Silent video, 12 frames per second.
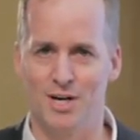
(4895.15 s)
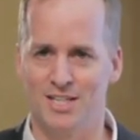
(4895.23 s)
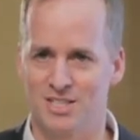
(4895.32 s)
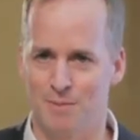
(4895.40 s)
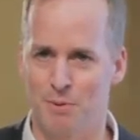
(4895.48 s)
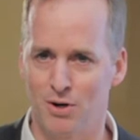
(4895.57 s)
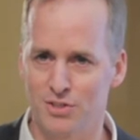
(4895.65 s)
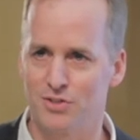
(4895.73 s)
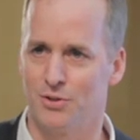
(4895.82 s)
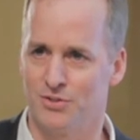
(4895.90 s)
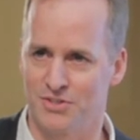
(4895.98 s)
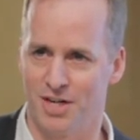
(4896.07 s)
it's the
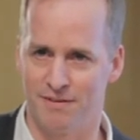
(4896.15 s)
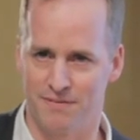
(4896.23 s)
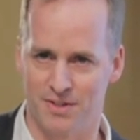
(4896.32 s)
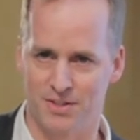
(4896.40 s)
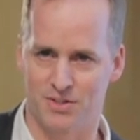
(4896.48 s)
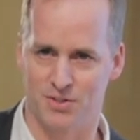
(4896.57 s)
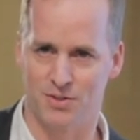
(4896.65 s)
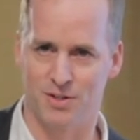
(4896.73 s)
personal stuff that's,